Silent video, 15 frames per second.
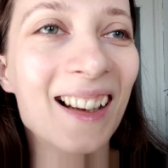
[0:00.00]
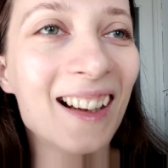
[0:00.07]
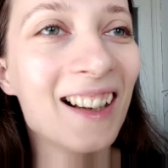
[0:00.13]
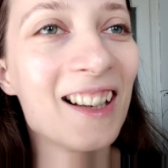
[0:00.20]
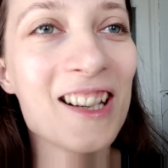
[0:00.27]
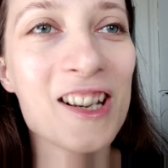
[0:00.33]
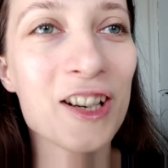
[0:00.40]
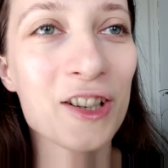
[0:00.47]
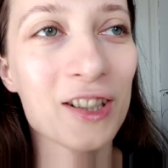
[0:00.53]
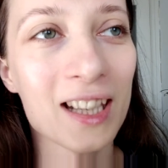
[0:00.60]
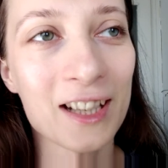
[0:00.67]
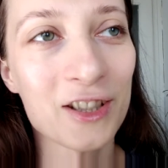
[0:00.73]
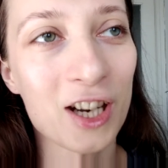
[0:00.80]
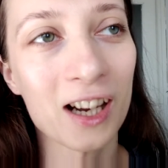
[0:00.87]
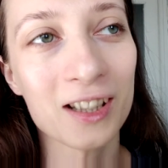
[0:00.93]
because
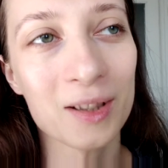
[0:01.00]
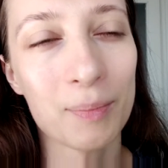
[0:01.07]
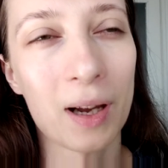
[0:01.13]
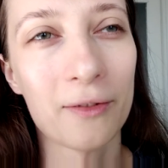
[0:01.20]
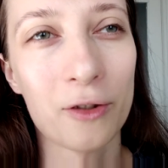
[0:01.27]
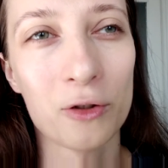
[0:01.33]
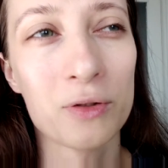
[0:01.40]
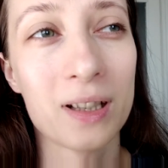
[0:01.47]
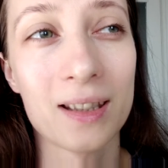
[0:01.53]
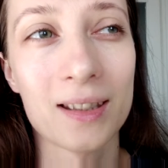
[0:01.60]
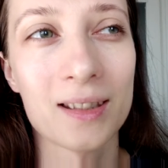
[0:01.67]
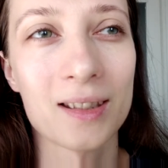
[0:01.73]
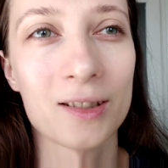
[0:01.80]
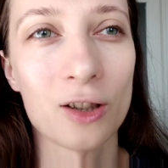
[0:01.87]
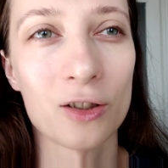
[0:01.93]
I checked my phone
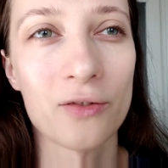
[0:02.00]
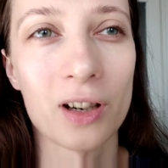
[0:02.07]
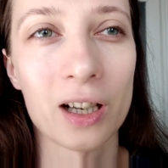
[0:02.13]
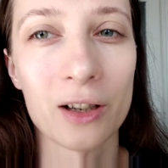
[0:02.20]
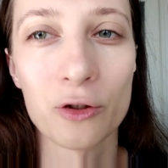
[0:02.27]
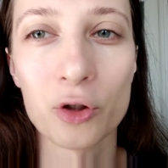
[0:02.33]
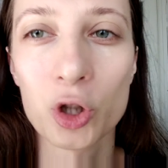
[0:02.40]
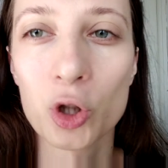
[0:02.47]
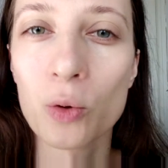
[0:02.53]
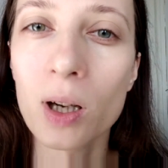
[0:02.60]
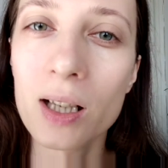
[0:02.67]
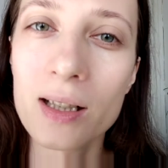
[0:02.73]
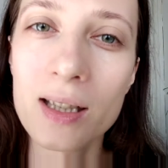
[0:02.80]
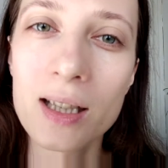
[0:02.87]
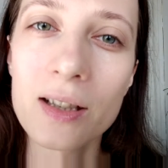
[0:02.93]
is not very good
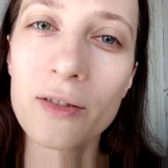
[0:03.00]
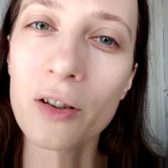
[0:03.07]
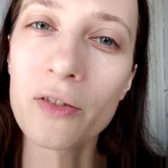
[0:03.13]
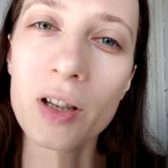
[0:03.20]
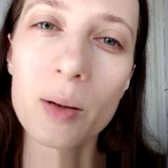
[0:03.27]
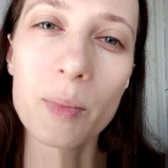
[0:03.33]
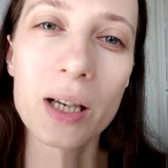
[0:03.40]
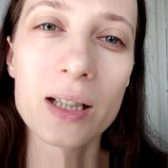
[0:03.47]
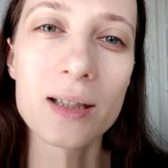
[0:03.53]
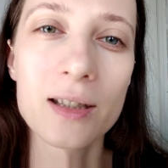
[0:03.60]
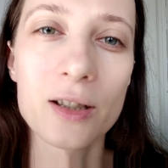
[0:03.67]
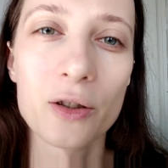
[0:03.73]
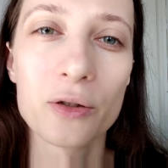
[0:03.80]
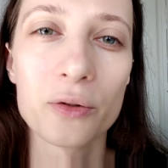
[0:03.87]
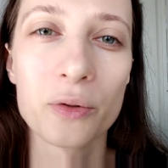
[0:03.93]
quality for filming,
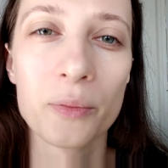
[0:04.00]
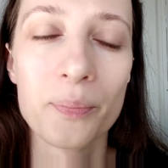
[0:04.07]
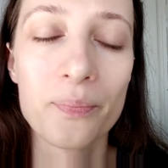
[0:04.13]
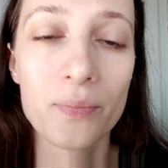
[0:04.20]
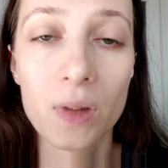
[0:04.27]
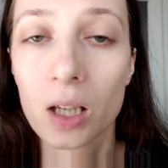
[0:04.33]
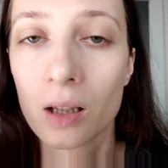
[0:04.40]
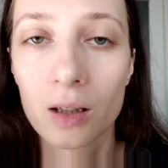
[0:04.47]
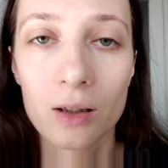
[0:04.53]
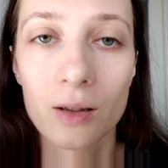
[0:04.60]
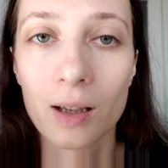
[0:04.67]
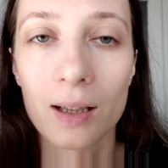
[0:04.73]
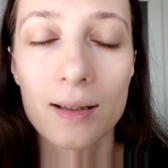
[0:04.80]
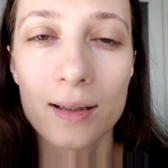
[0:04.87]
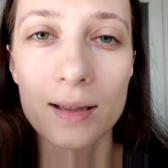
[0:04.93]
so you
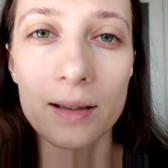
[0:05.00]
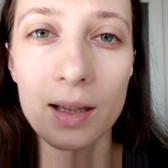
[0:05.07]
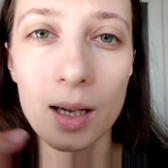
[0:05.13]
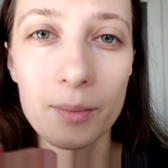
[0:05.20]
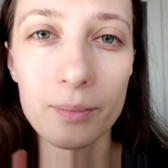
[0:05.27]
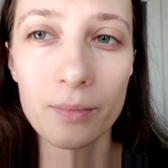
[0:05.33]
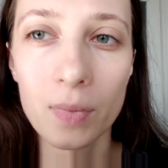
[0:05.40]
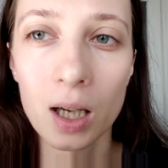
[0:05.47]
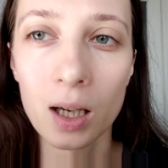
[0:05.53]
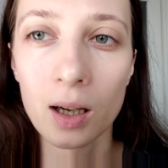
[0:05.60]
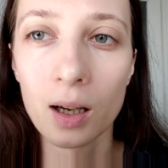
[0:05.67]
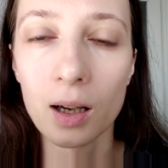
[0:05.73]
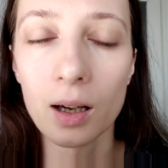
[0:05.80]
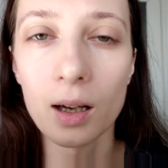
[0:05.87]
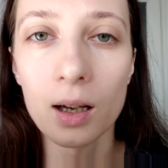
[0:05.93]
can't see them.
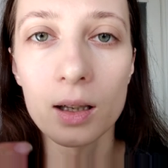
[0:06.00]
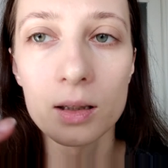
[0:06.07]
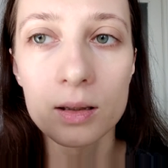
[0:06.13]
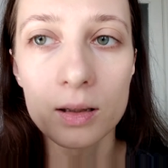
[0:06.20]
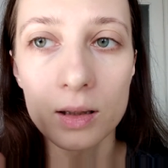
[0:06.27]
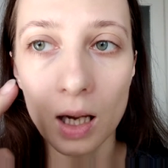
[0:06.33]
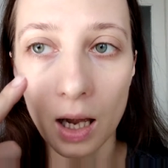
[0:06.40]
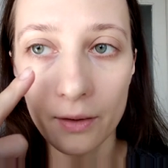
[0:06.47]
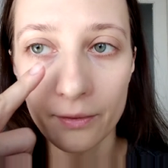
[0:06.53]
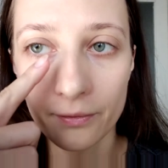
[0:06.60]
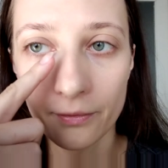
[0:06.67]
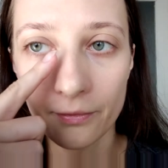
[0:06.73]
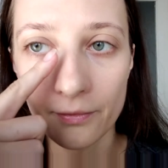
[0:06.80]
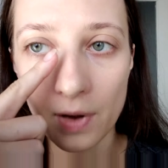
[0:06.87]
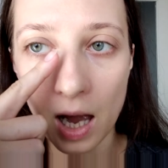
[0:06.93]
And I
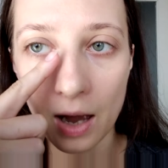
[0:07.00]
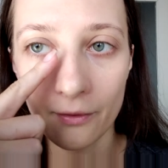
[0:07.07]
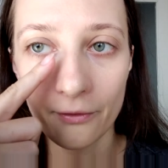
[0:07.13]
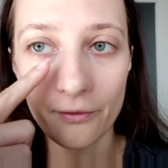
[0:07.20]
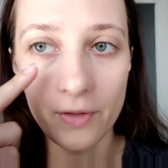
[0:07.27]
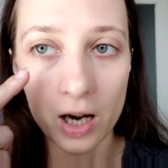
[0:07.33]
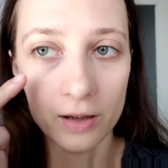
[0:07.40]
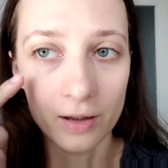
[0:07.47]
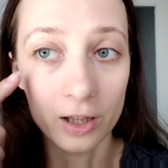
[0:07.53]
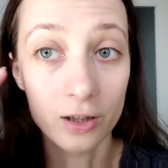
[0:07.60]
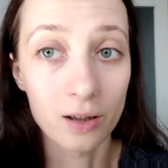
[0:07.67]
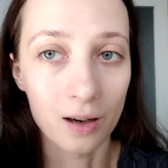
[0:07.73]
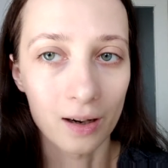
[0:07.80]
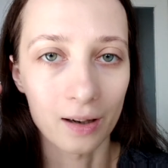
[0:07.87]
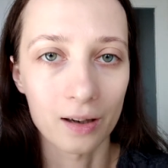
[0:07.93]
have very
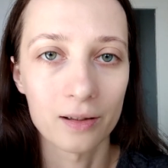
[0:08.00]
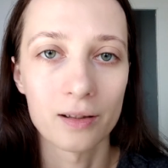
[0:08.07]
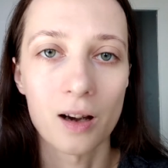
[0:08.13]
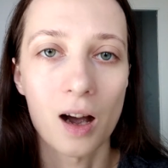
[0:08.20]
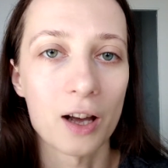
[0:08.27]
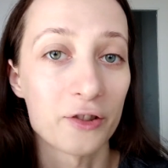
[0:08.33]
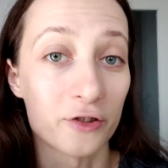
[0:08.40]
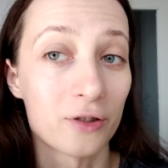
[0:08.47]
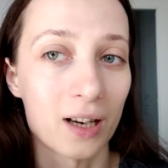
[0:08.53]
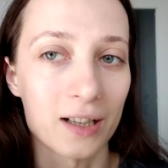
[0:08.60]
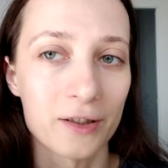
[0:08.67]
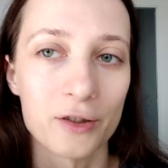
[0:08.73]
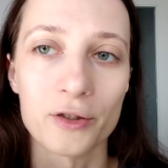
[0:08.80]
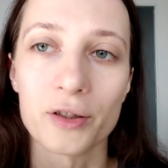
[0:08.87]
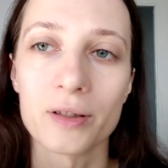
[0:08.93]
dark under eye
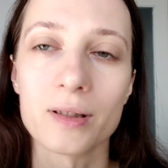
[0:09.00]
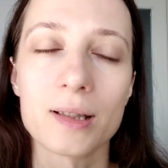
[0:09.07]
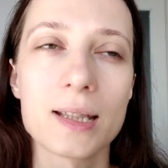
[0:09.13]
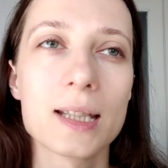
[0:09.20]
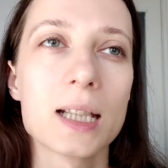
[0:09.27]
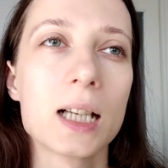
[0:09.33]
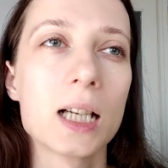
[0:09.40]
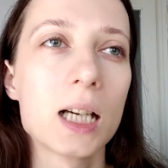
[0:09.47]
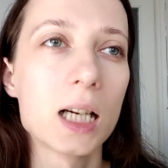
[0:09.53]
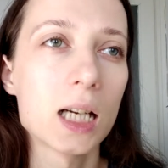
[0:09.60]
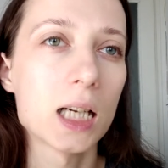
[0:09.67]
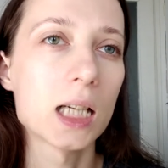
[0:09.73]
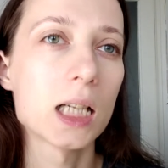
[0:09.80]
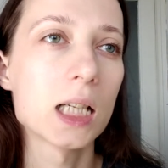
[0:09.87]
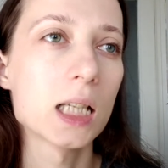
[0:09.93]
circles.
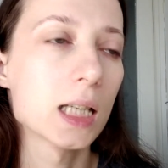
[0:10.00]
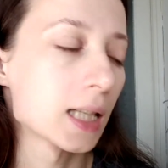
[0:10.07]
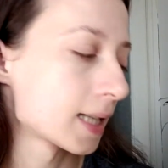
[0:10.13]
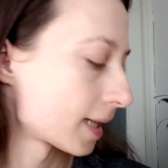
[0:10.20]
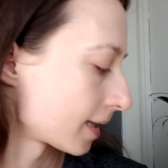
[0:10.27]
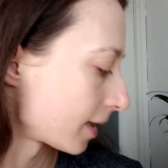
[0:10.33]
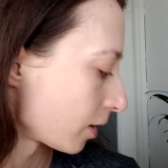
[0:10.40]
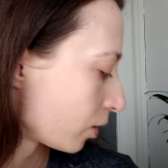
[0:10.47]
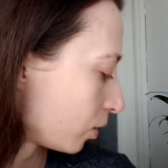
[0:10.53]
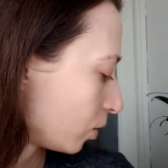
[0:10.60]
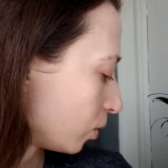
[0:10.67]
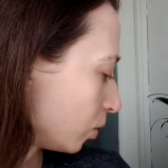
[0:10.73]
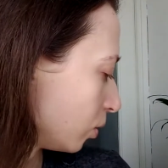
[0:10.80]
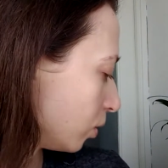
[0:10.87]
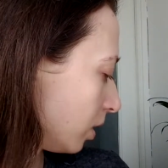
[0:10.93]

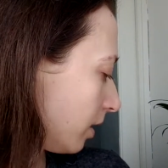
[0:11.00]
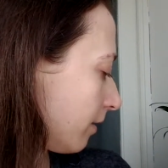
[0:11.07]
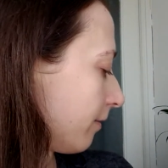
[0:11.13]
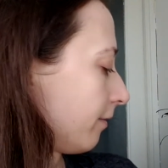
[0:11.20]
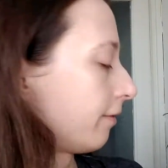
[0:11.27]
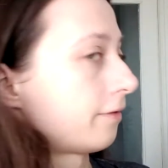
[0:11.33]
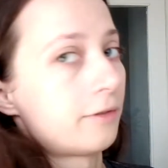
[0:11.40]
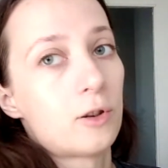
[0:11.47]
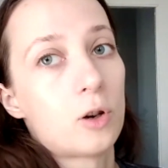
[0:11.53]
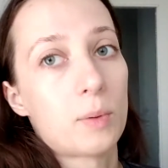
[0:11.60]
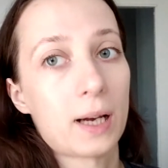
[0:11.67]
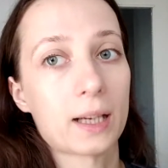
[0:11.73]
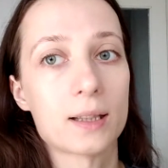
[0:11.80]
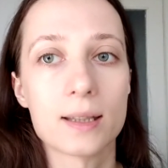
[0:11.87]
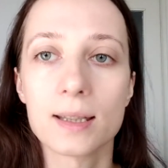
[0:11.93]
So for my
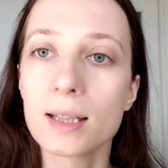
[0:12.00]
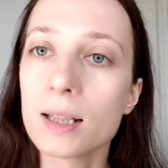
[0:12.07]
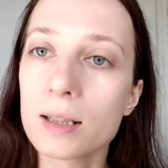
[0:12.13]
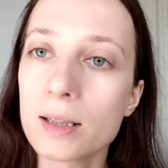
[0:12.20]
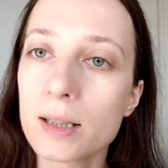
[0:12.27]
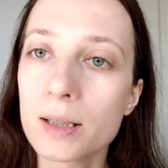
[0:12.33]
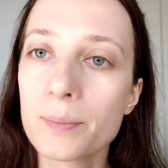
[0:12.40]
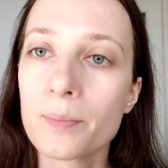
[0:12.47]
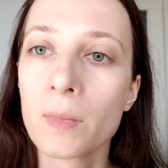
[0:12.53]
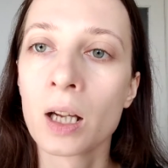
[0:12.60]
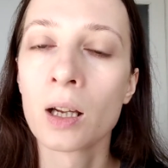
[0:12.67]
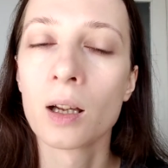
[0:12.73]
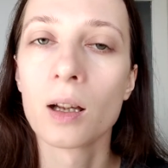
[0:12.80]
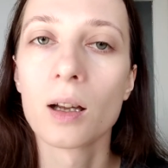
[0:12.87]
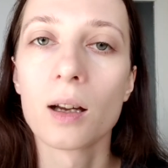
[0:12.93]
concealer,
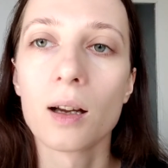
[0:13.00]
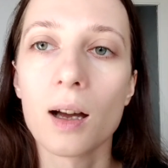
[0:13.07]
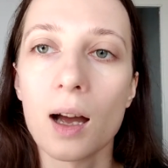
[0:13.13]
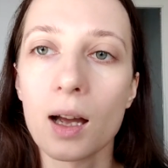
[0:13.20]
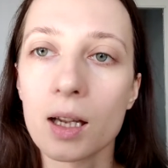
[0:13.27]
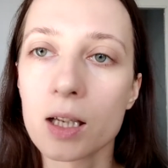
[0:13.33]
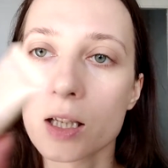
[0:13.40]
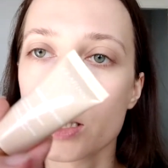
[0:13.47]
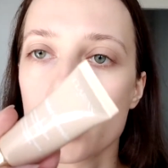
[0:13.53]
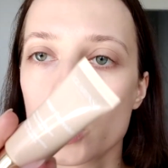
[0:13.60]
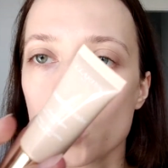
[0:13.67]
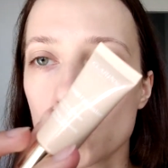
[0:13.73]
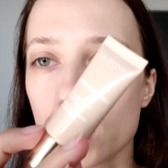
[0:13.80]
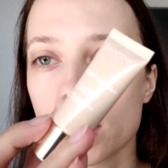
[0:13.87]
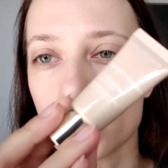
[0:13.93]
I
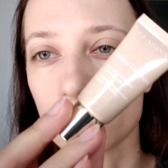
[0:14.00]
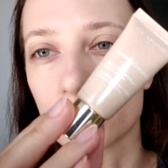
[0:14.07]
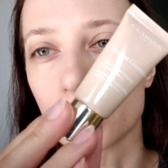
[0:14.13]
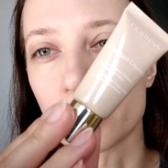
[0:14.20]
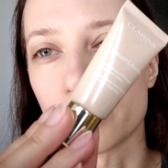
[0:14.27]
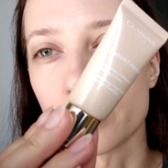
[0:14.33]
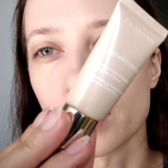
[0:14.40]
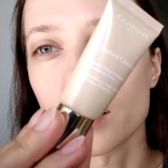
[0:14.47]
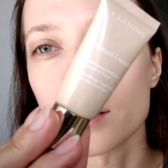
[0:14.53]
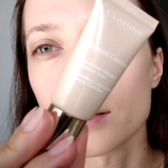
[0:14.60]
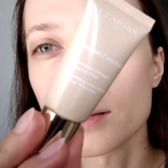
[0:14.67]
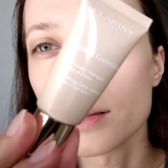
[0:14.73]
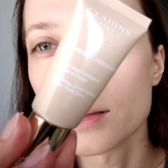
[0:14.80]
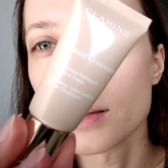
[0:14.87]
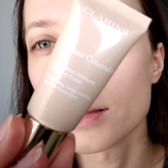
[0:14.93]
use a
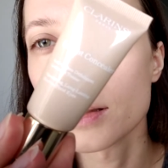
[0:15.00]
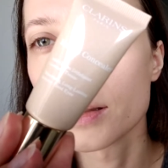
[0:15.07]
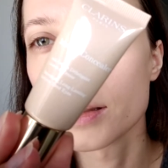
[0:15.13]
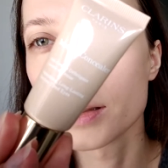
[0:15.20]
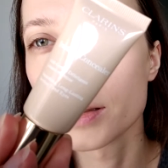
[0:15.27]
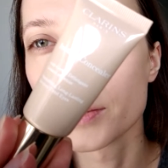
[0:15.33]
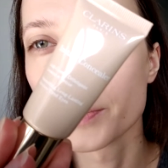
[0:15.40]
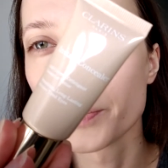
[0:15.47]
Clarins